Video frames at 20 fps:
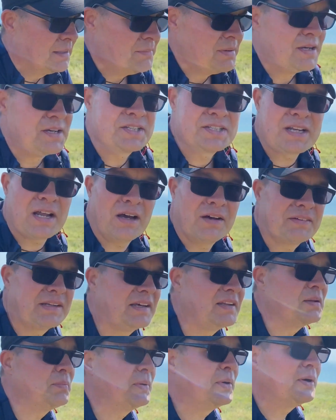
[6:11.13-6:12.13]
Start down
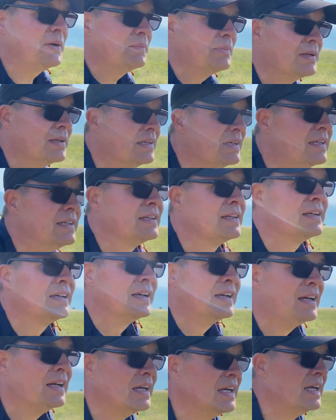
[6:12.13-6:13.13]
the bottom.
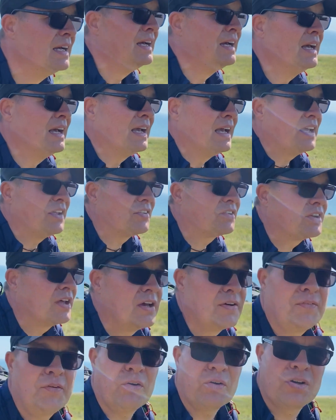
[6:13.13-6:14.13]
It's
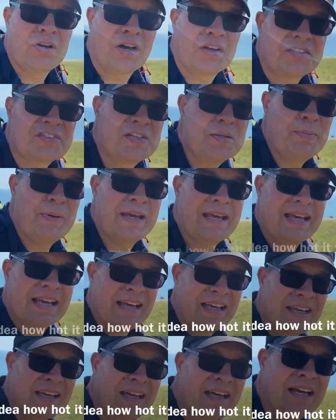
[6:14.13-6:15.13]
forecast to be
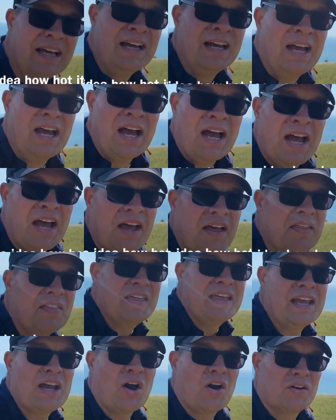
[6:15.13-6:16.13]

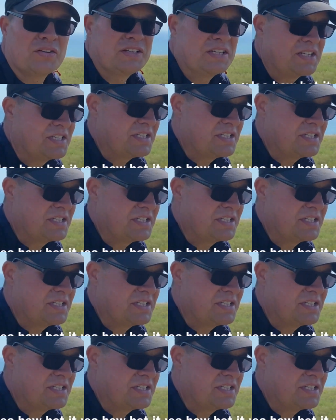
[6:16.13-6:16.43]
the hottest